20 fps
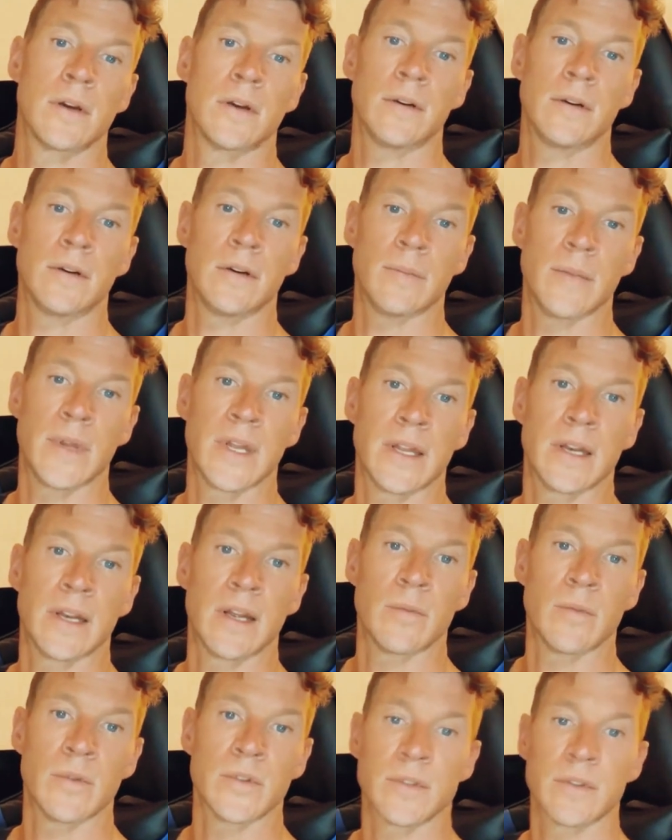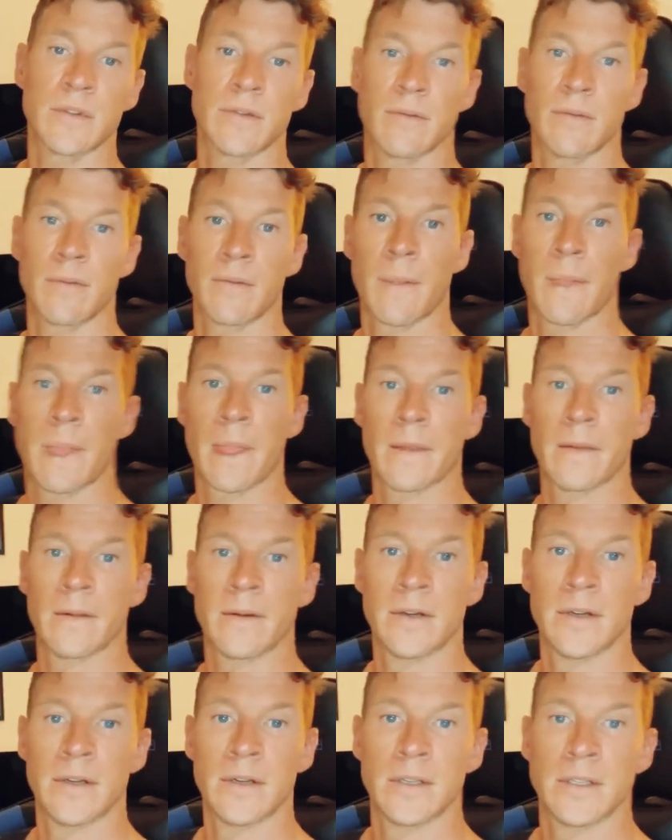man, I almost, I
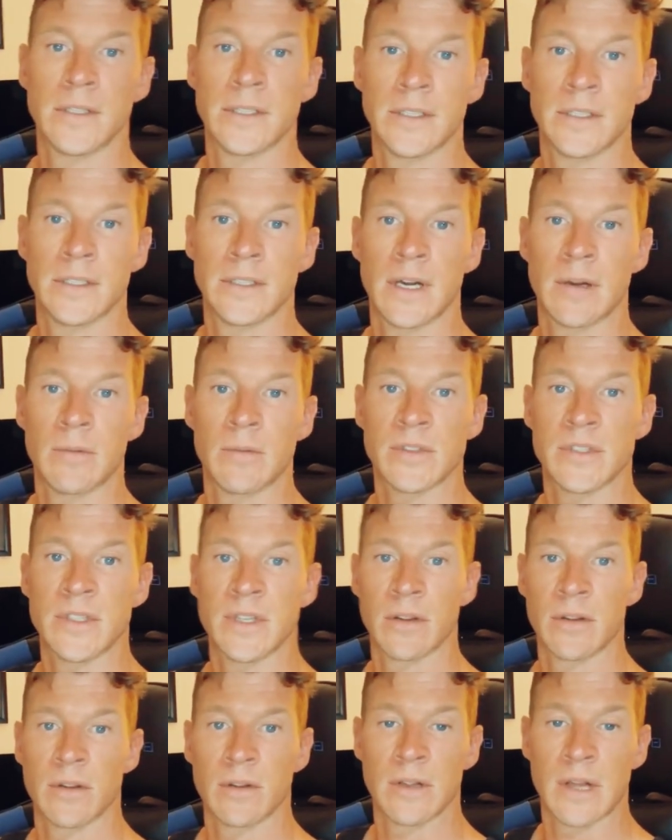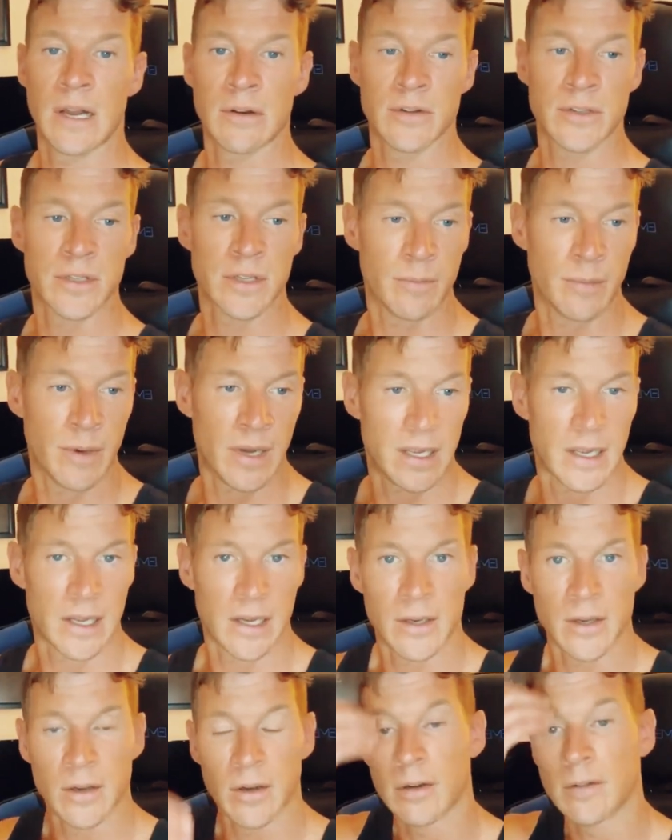almost did a little Irish goodbye on
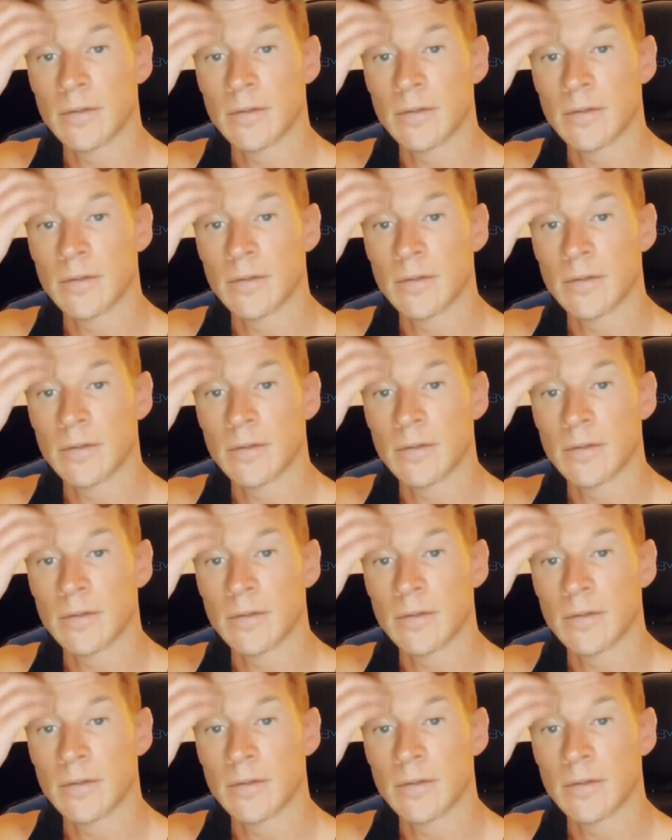y'all.